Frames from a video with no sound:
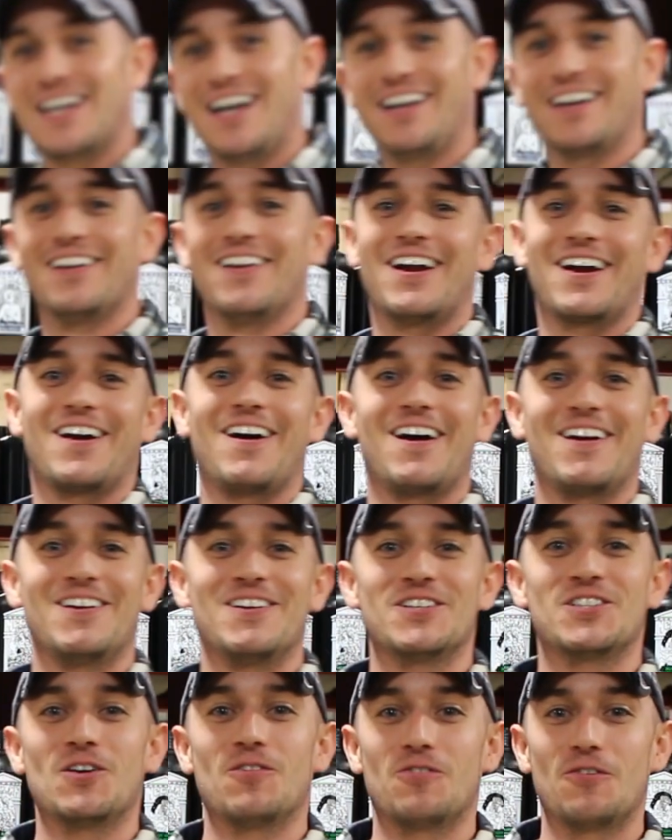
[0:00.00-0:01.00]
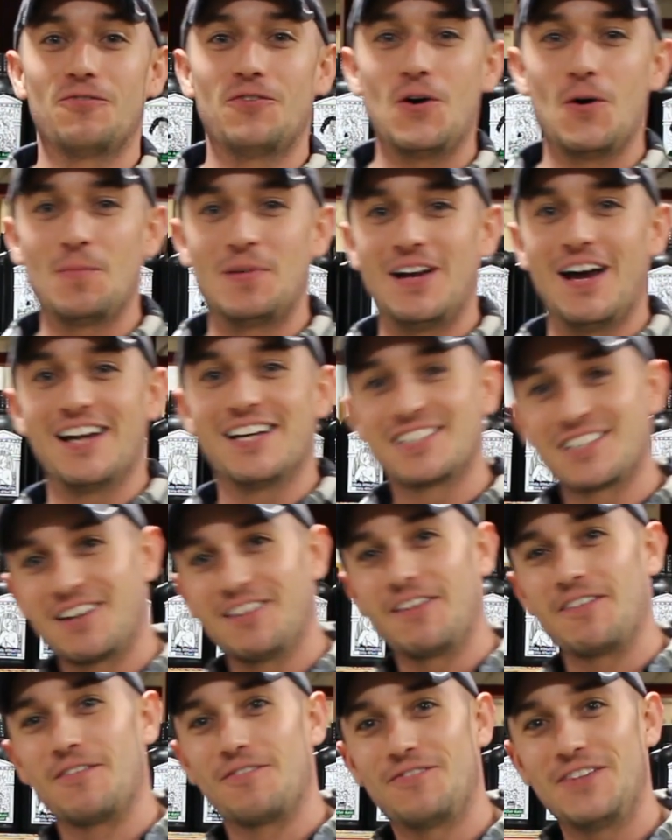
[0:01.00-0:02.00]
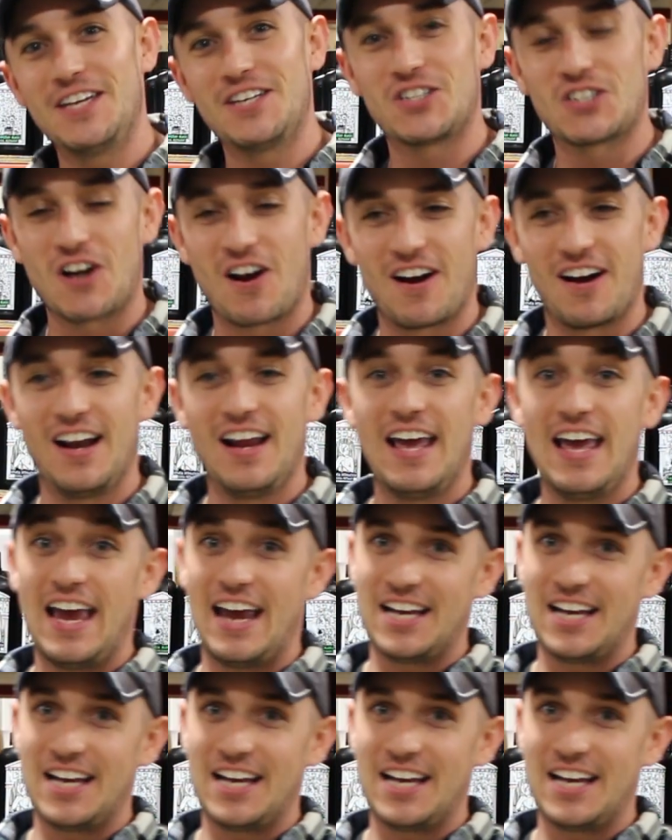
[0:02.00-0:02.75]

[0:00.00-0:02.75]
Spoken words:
telling a lot of gardeners over the phone, but not necessarily on the feed chart,